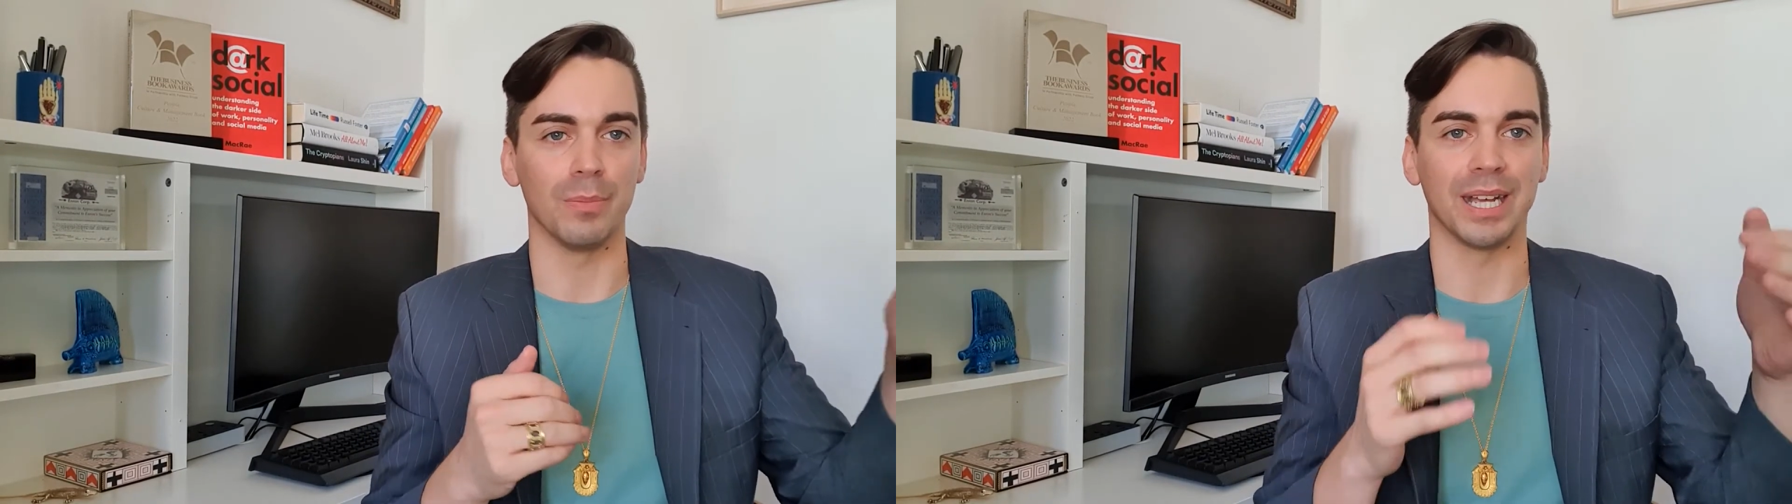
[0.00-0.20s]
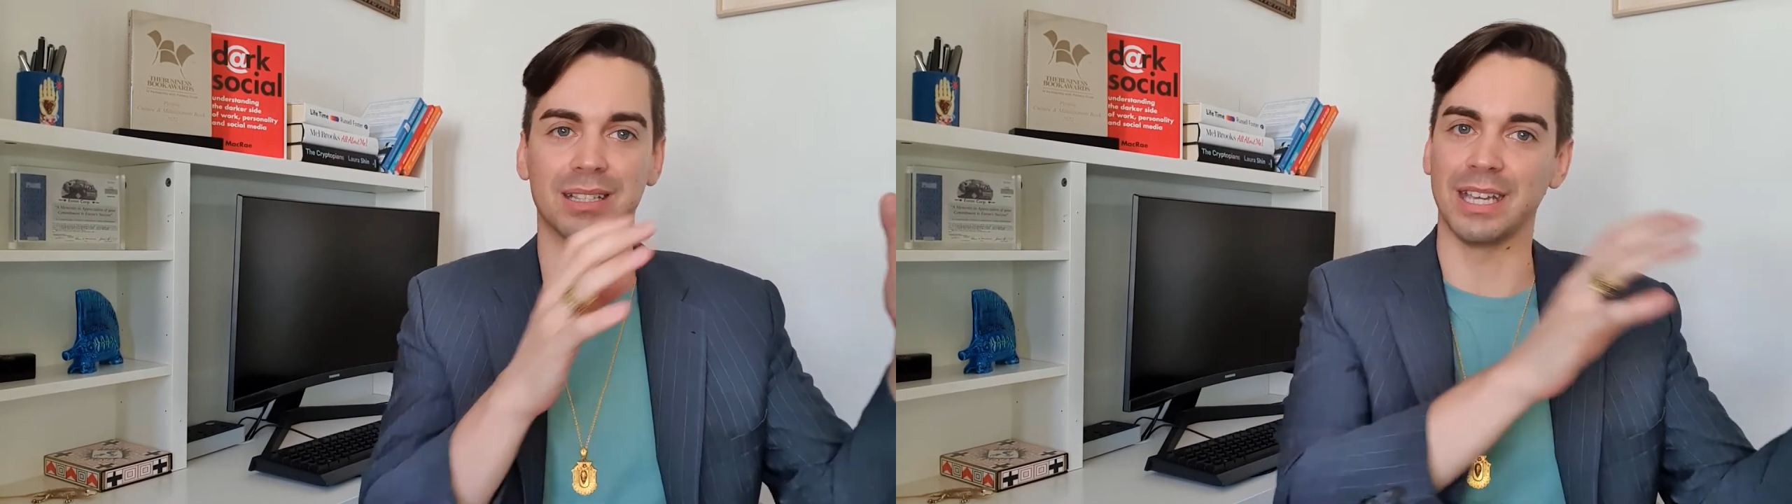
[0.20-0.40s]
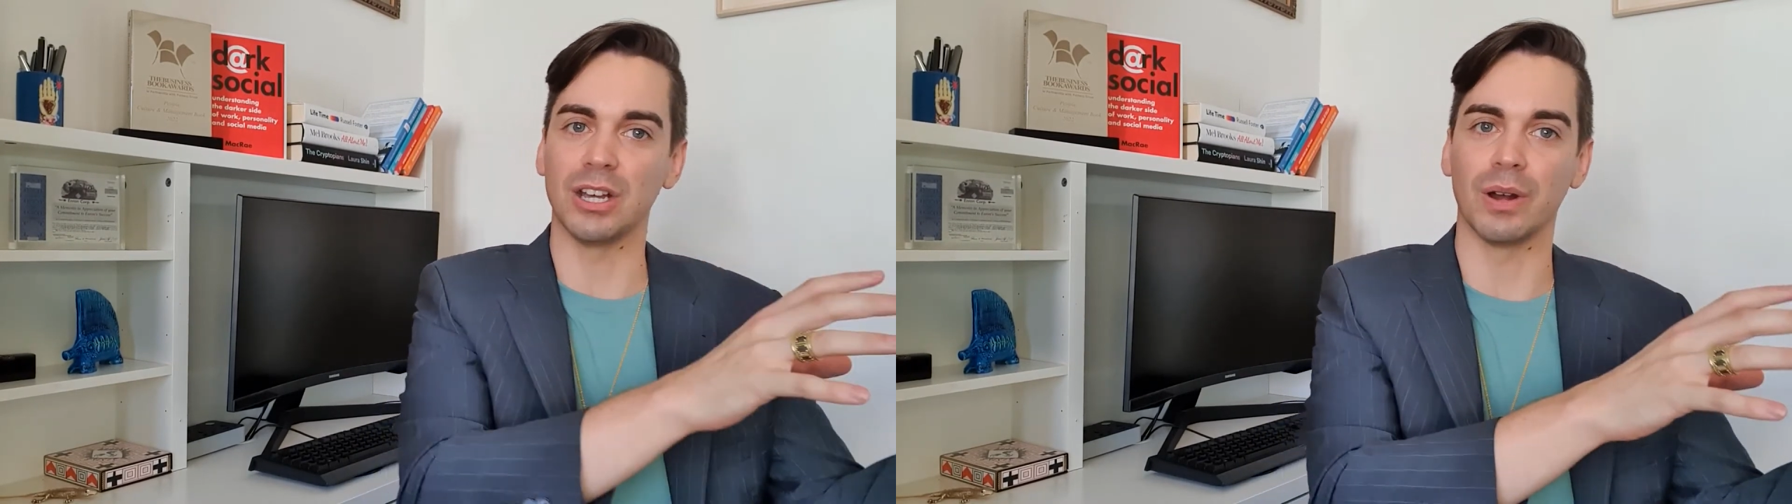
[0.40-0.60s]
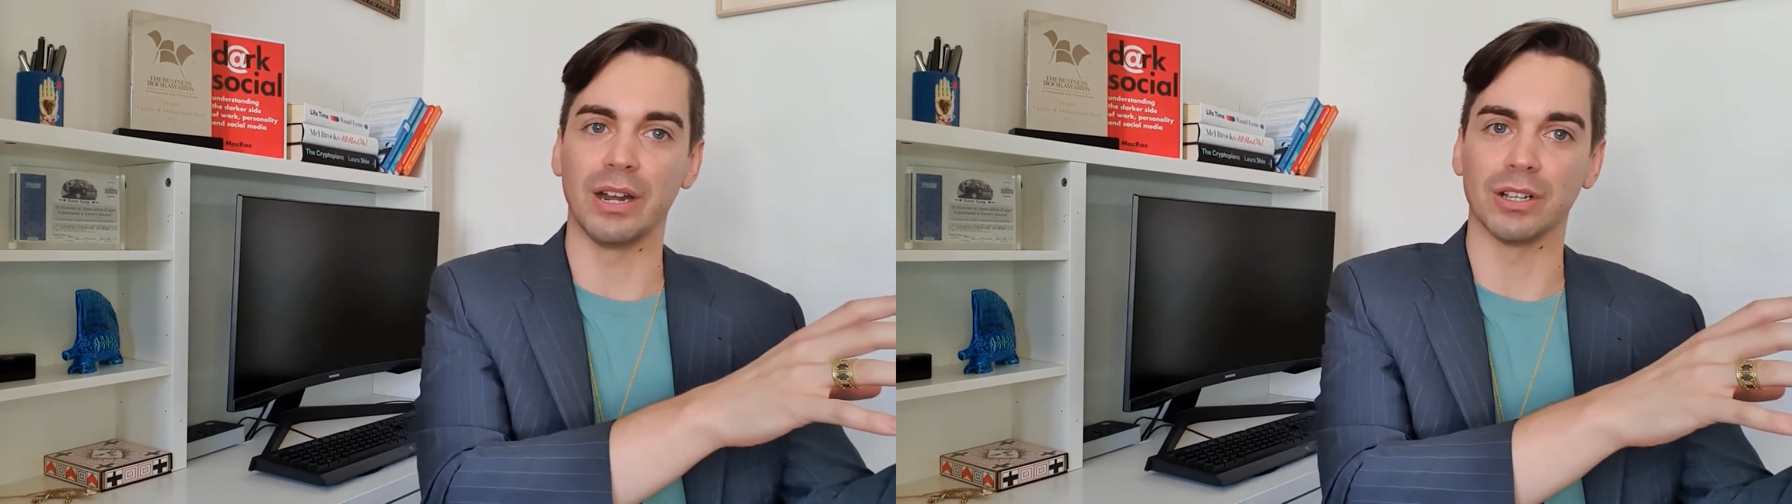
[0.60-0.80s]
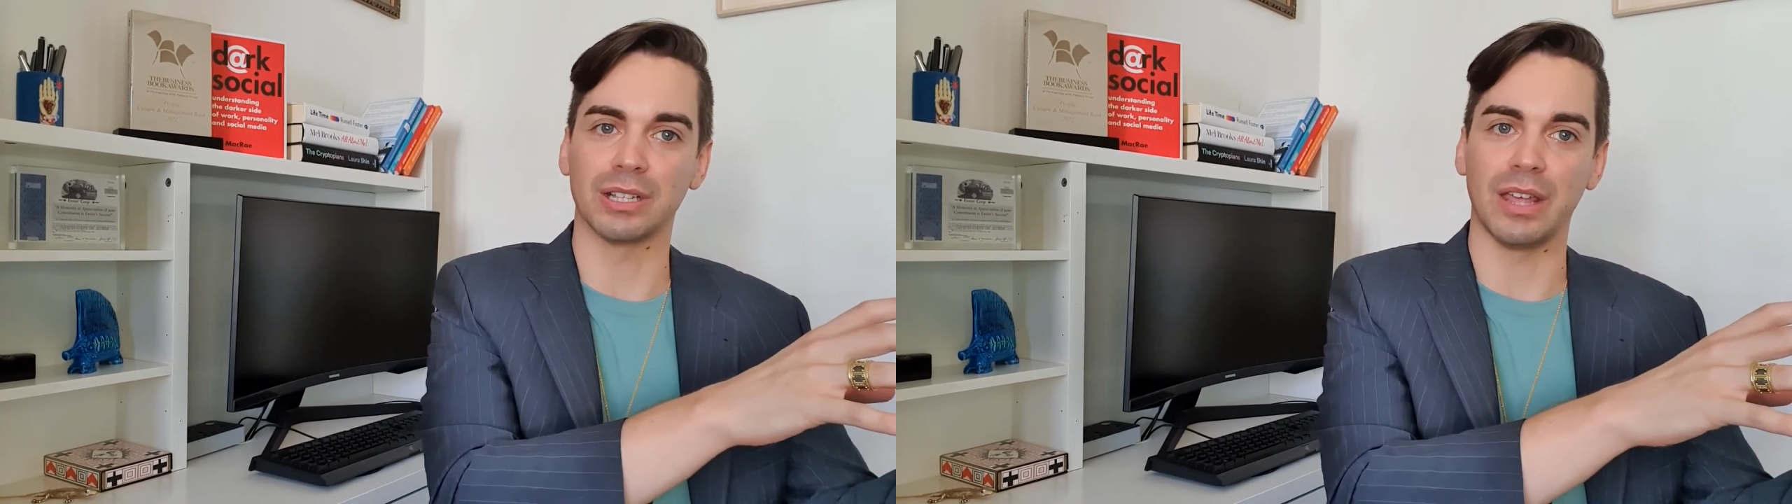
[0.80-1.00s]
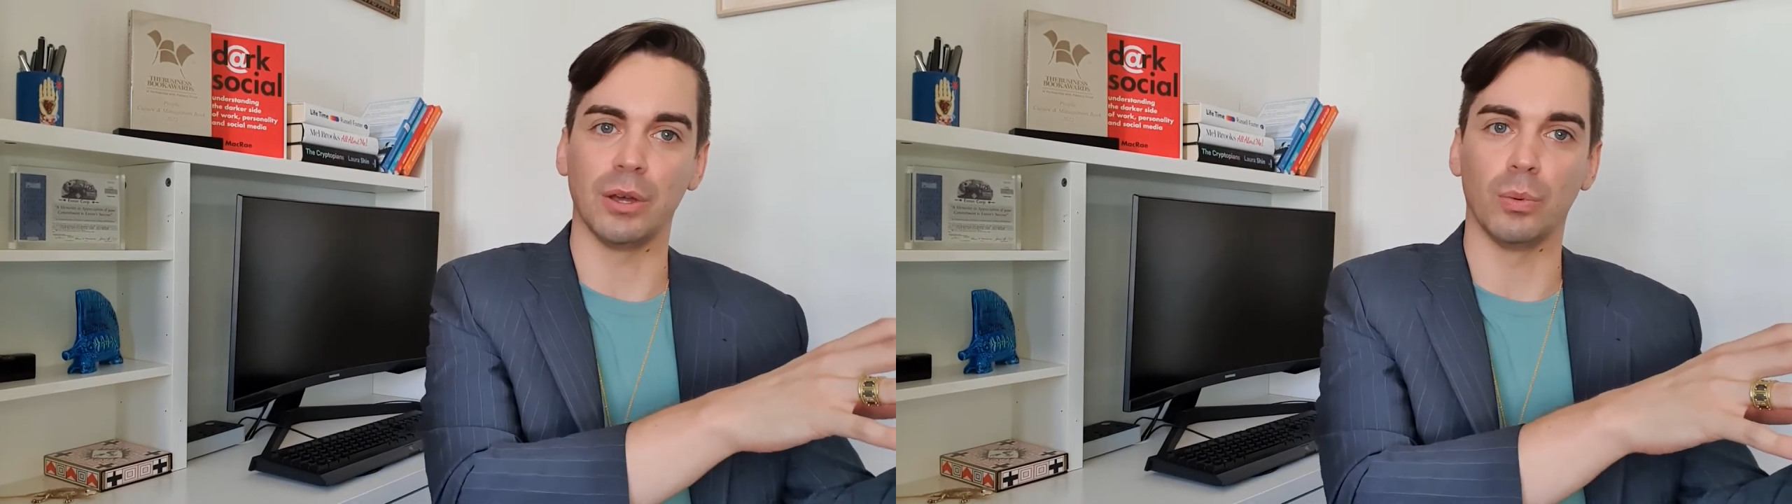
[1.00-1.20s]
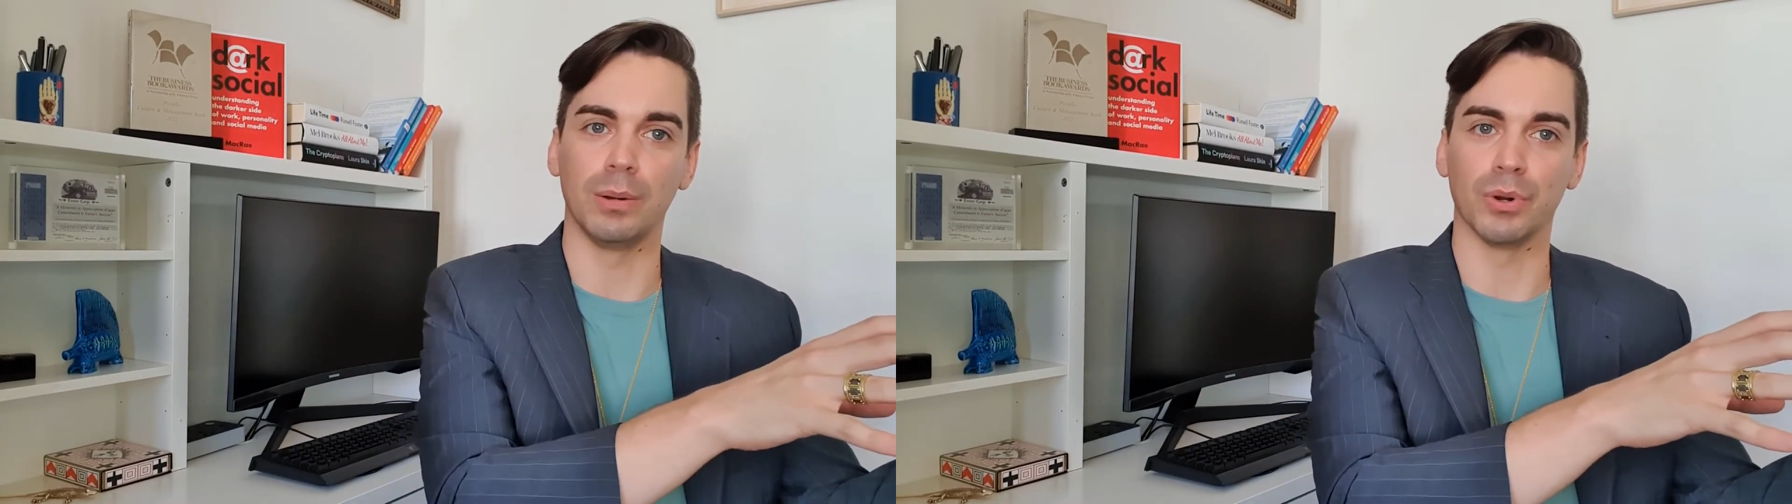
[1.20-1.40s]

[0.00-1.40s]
because they don't understand that one